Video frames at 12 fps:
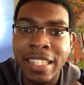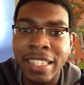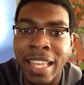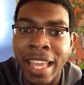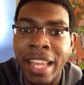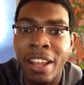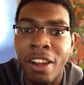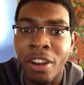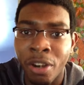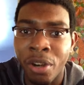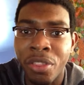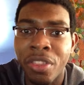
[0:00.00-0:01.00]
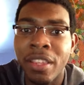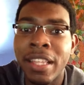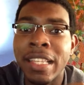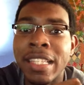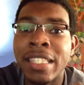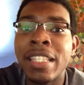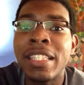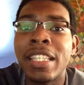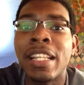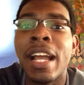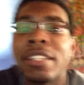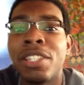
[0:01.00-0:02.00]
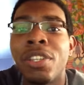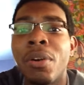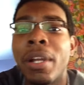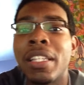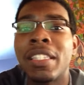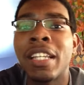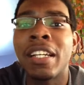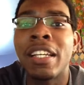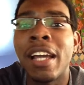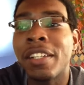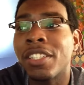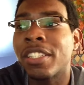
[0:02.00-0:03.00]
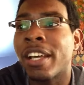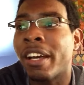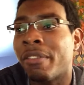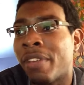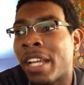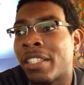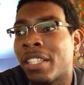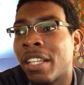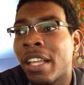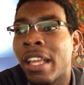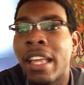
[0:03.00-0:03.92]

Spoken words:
to hit Earth since the 1908 Tunguska event